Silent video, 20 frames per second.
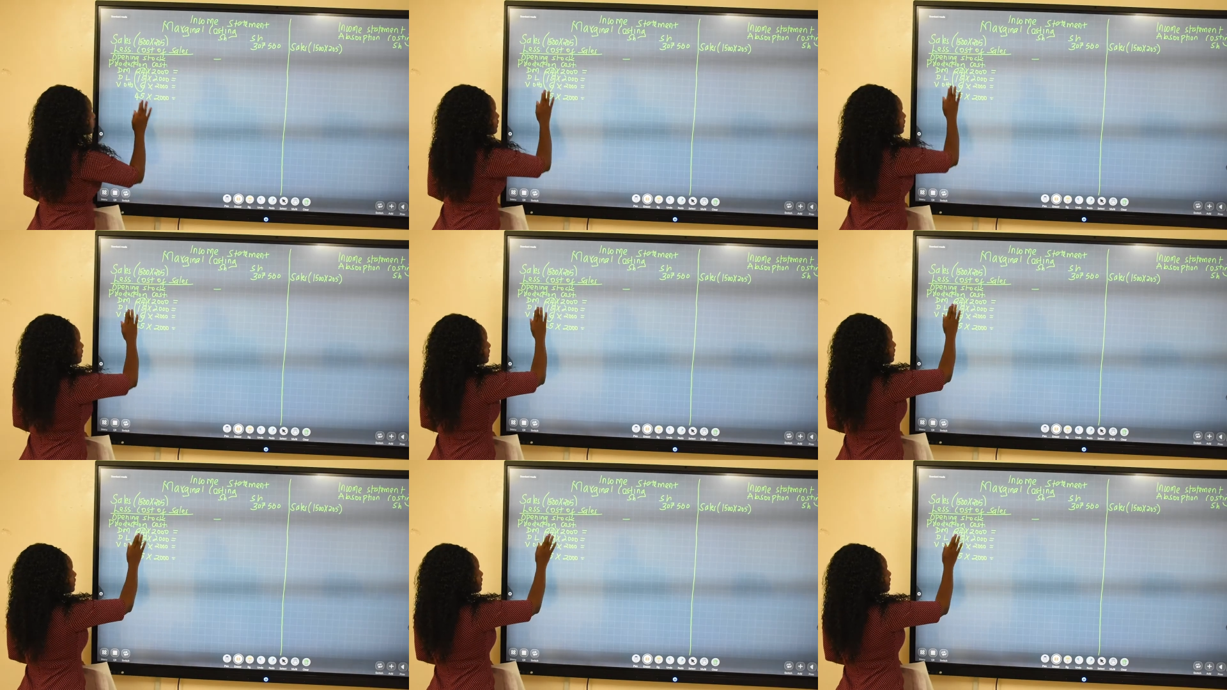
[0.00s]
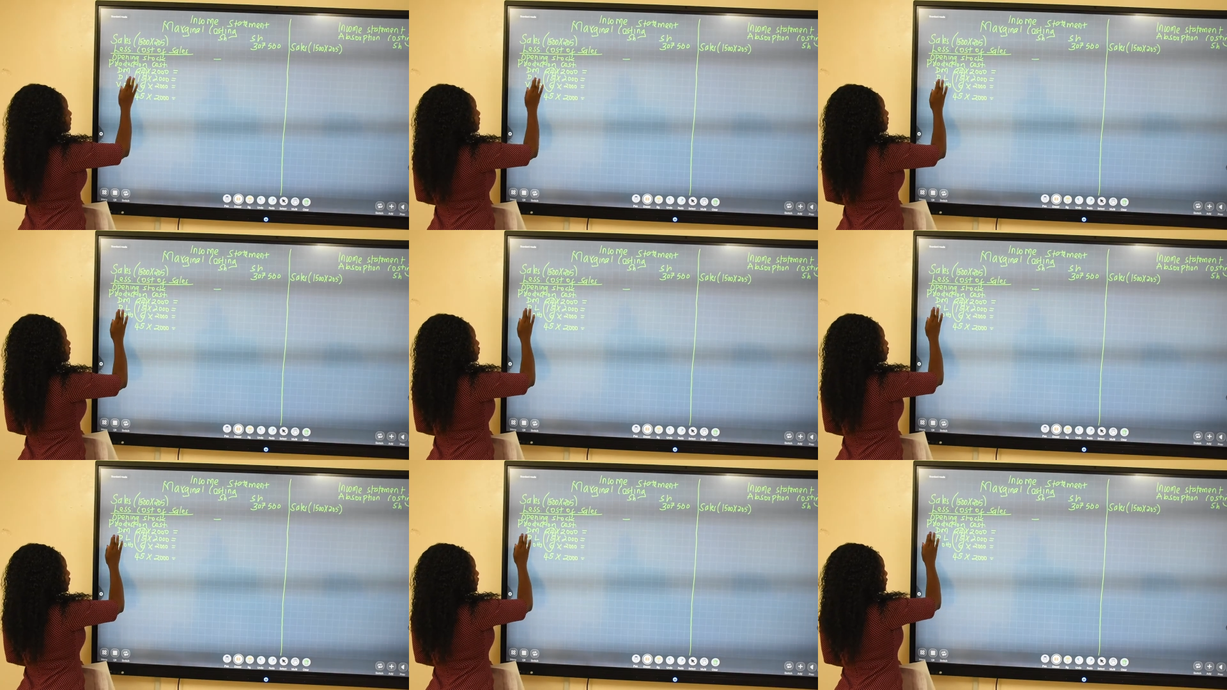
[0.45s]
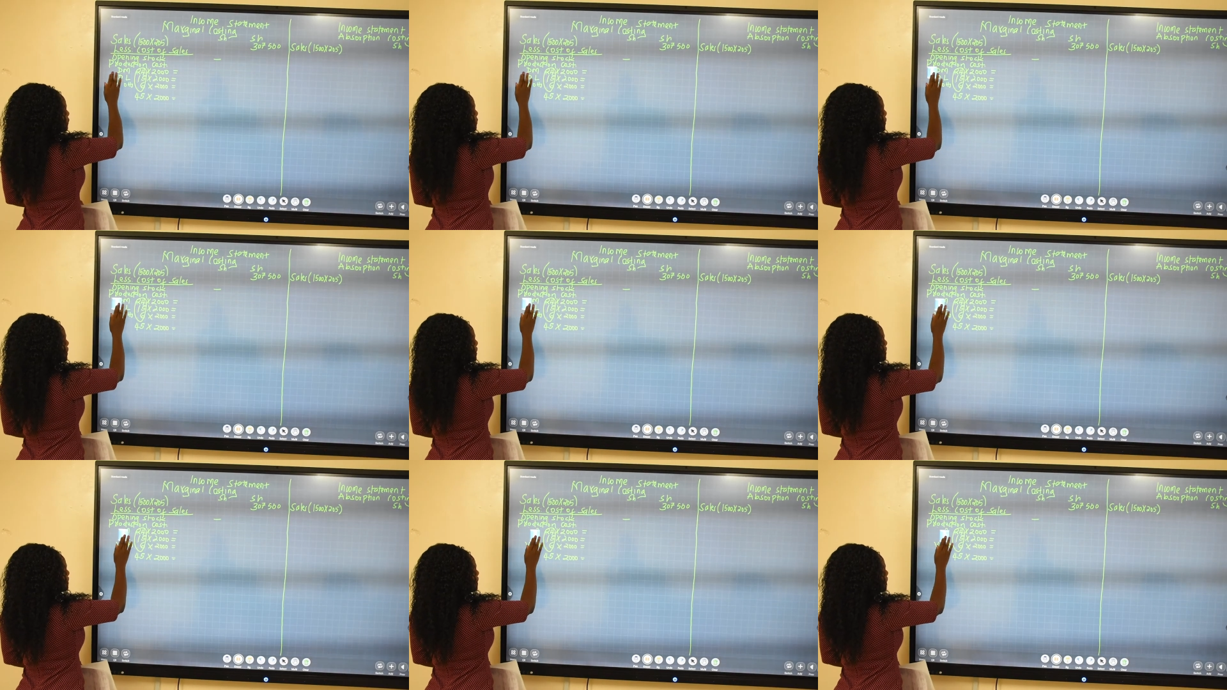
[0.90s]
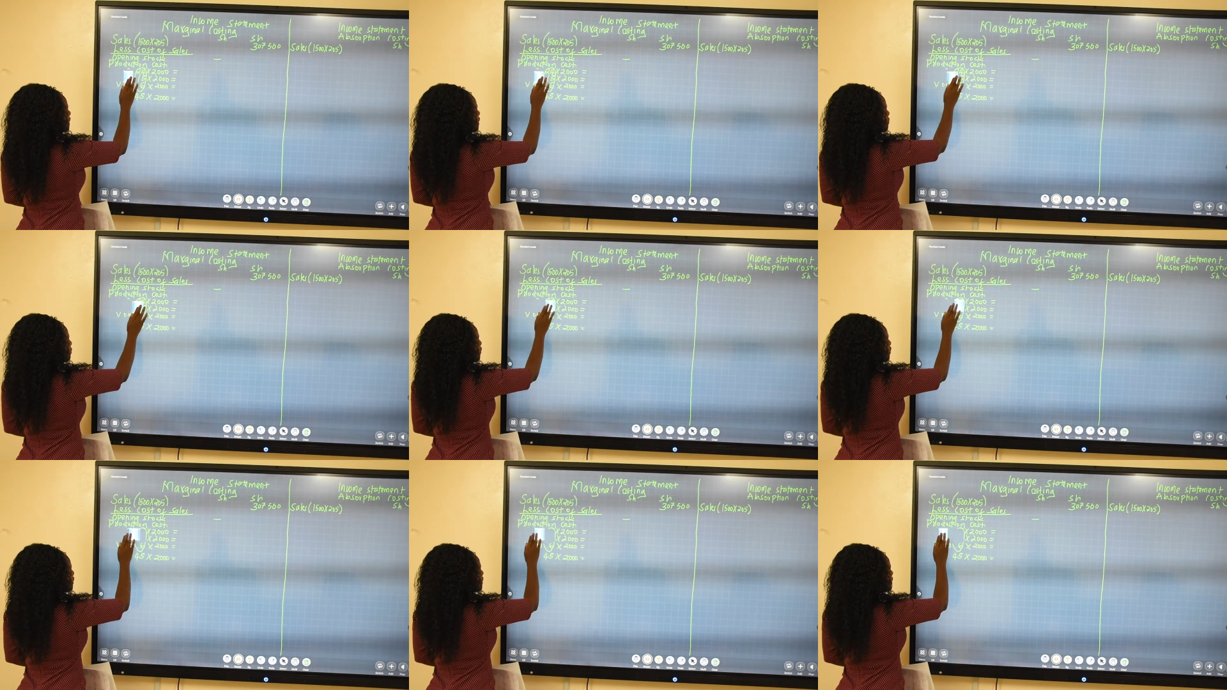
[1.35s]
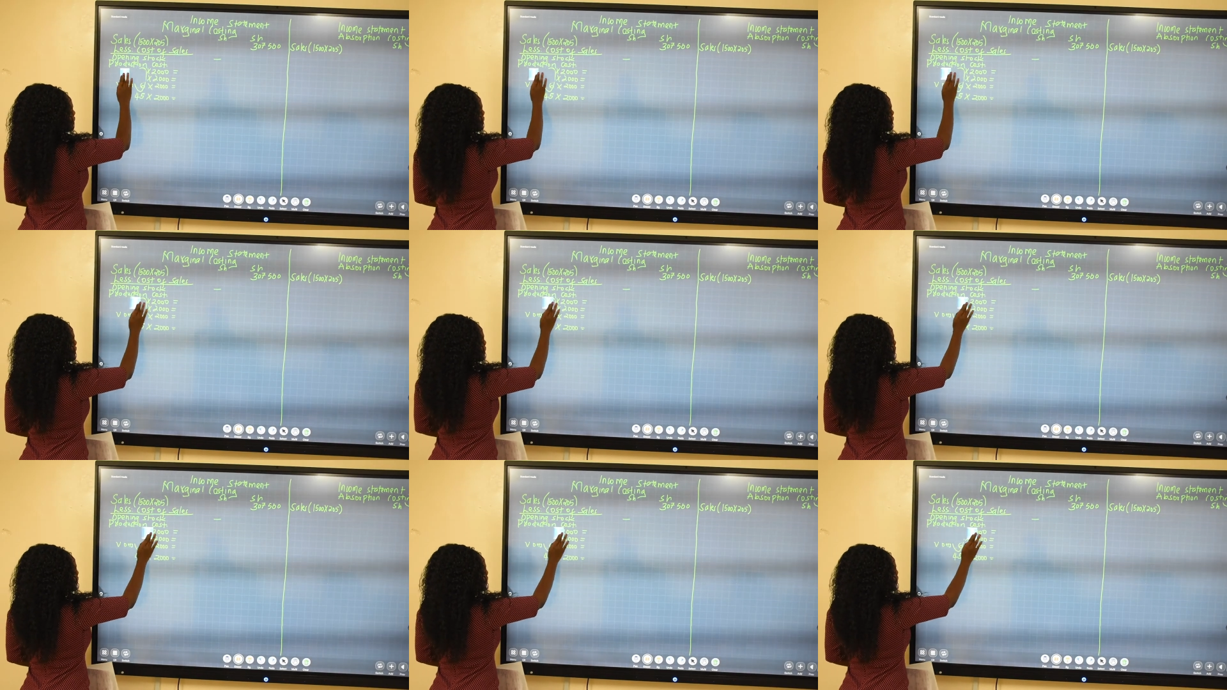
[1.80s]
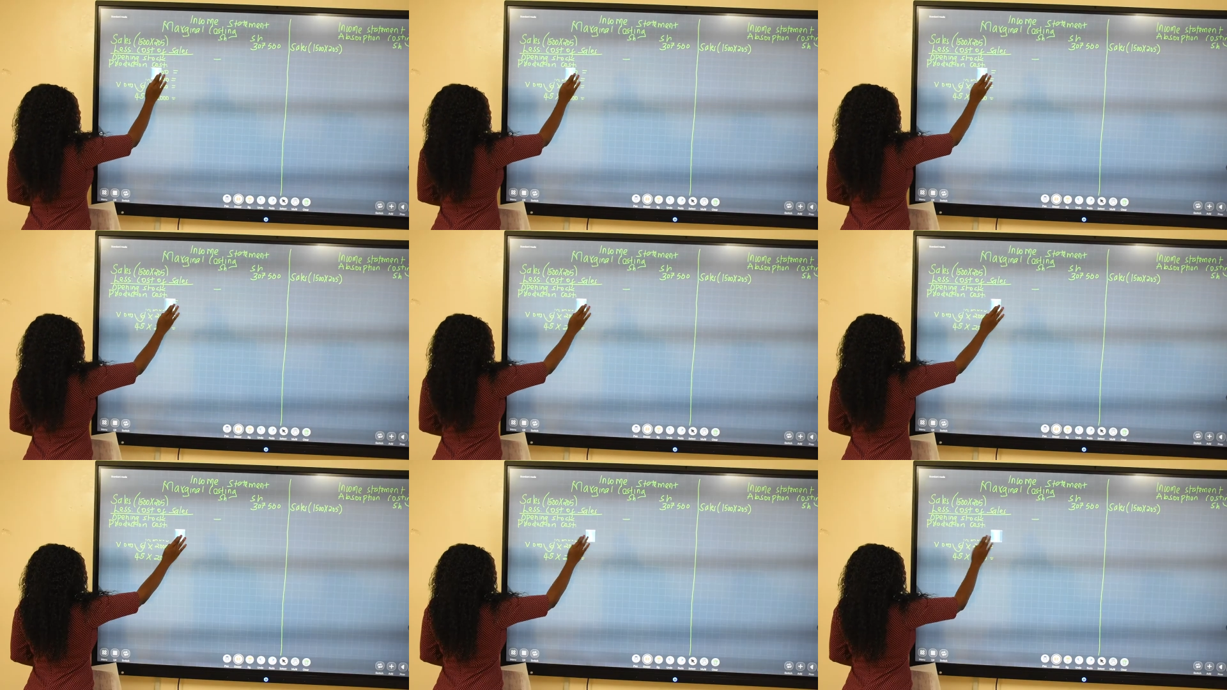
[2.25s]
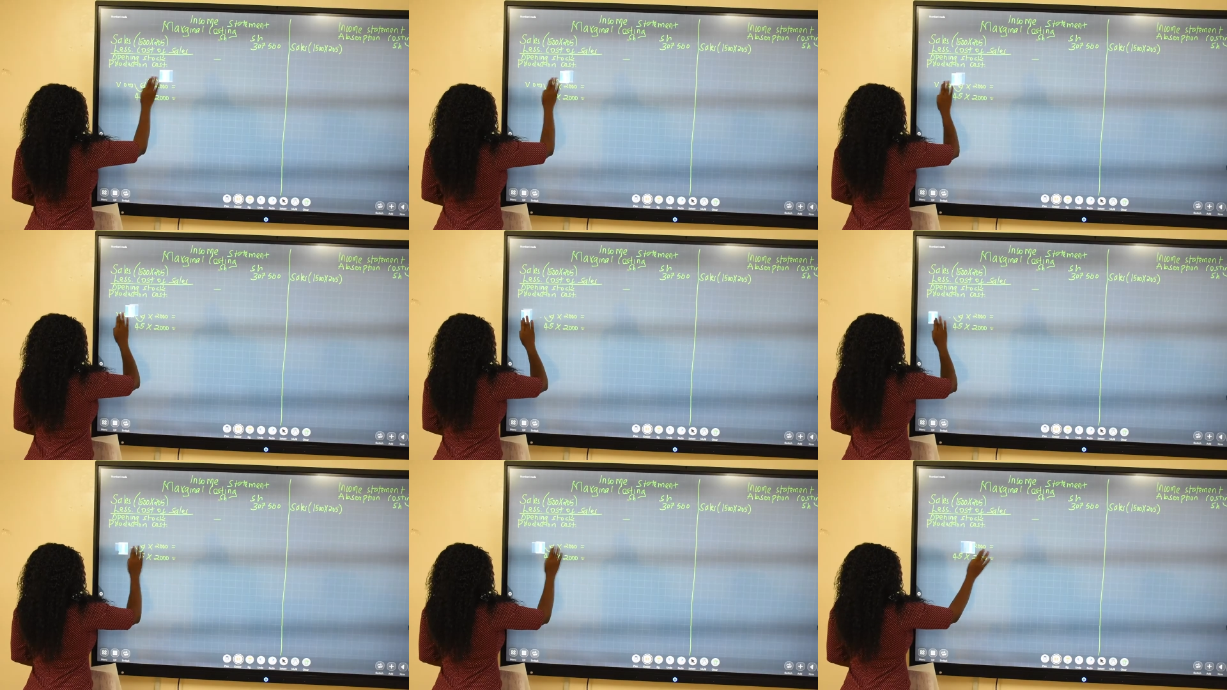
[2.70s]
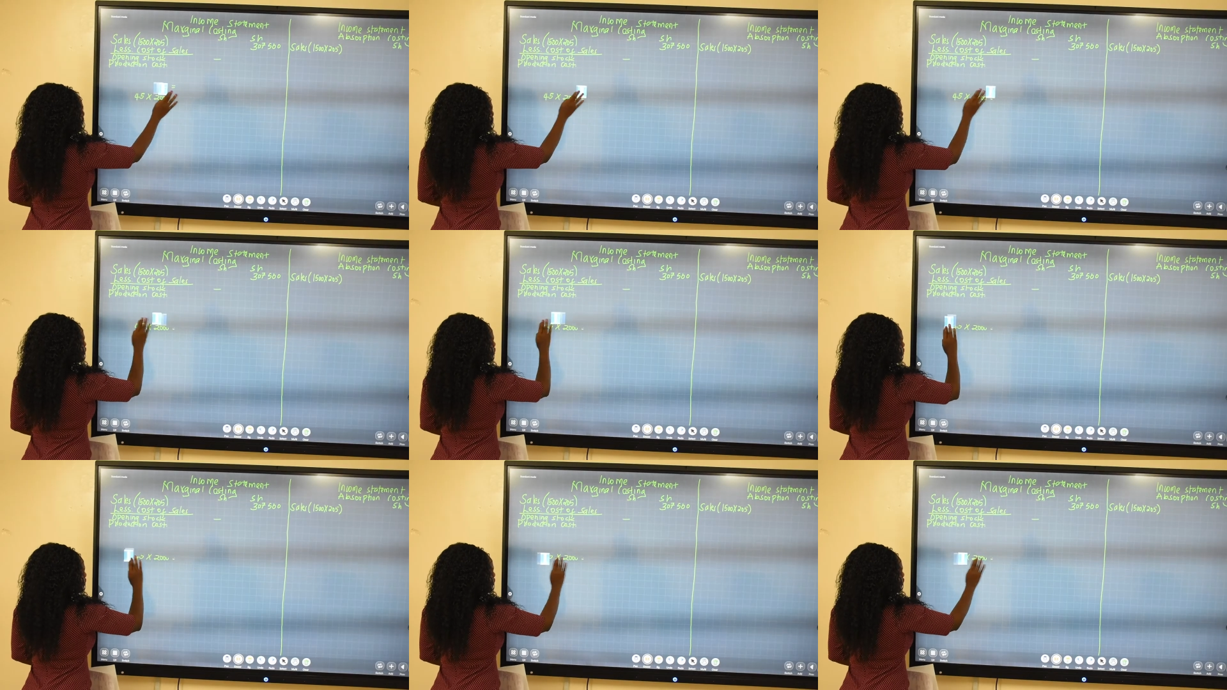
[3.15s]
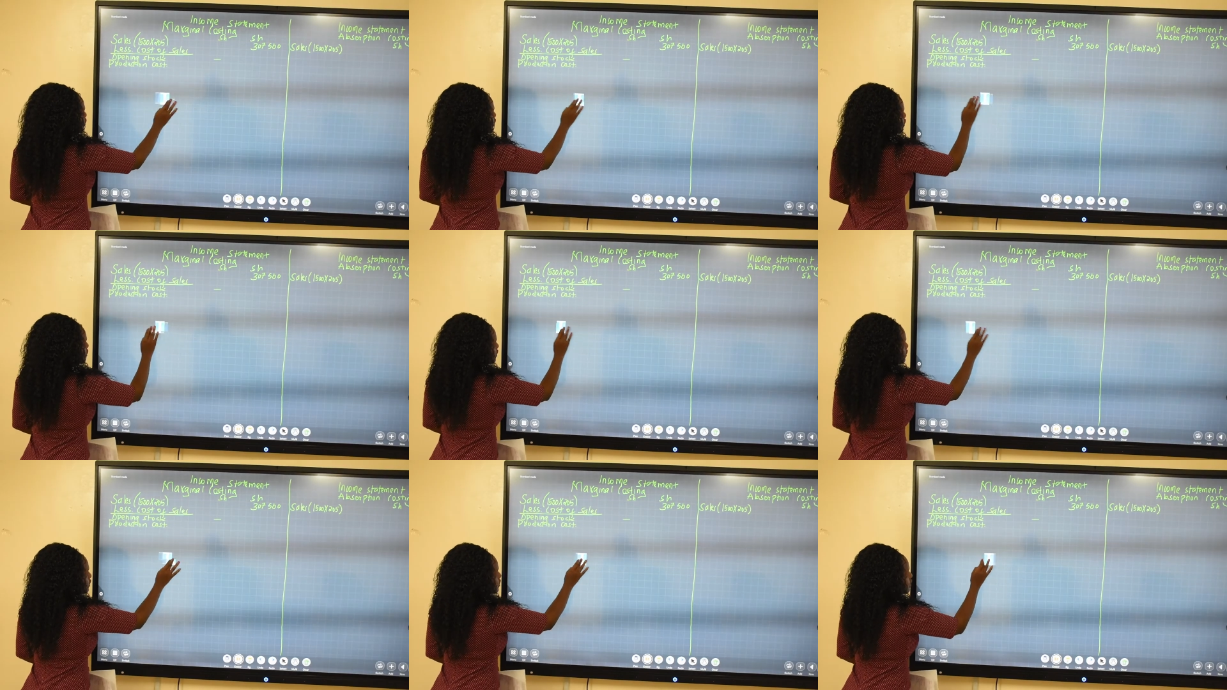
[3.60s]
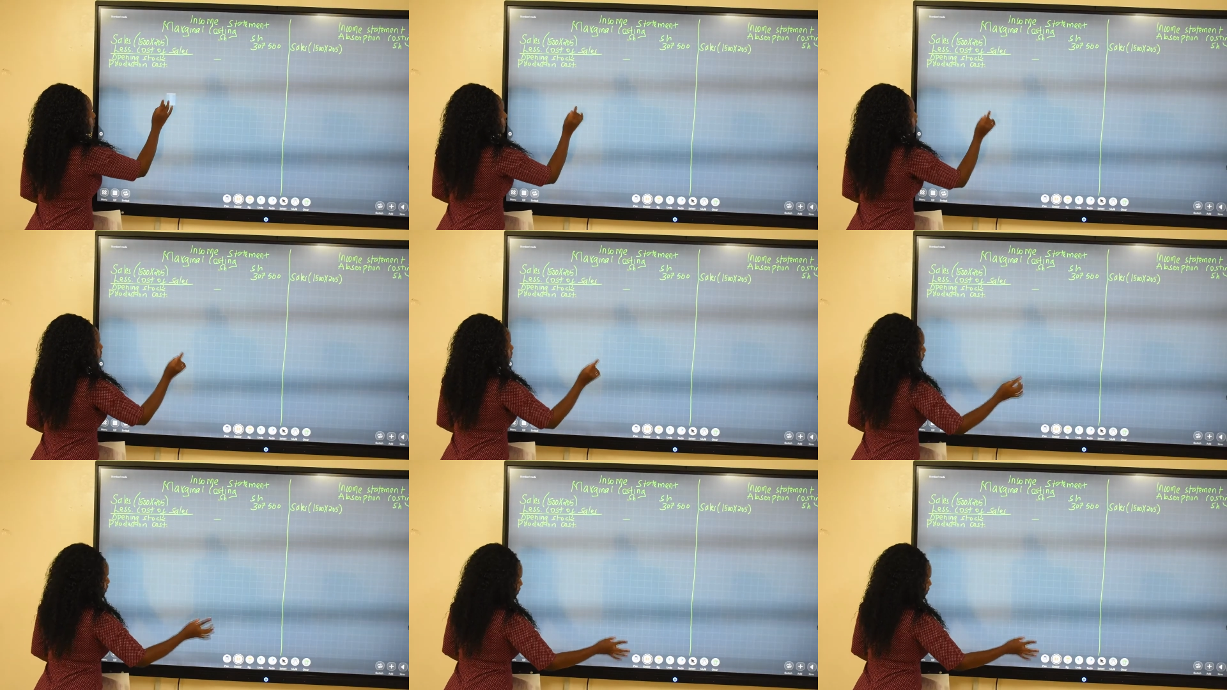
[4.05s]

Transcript: Nobody's mouth can be seen.